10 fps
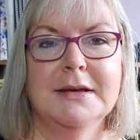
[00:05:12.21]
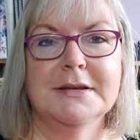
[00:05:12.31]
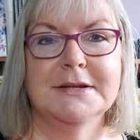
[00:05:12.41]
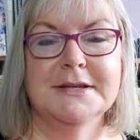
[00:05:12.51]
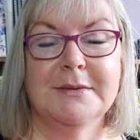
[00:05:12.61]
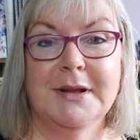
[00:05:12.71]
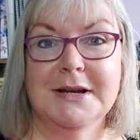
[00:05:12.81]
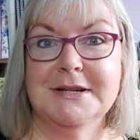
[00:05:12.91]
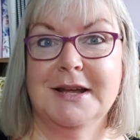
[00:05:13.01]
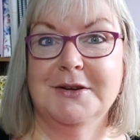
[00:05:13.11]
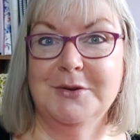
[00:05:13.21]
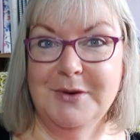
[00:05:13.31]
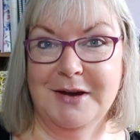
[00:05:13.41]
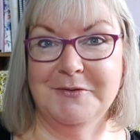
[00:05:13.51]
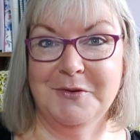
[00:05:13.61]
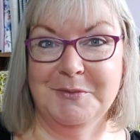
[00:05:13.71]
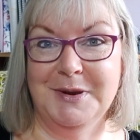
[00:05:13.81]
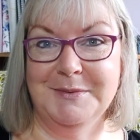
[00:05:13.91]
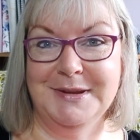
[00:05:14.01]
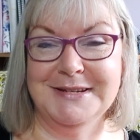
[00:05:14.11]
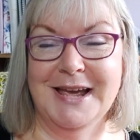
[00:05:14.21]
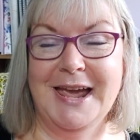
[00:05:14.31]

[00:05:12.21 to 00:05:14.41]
So she said, well, actually, I do have four millimeter,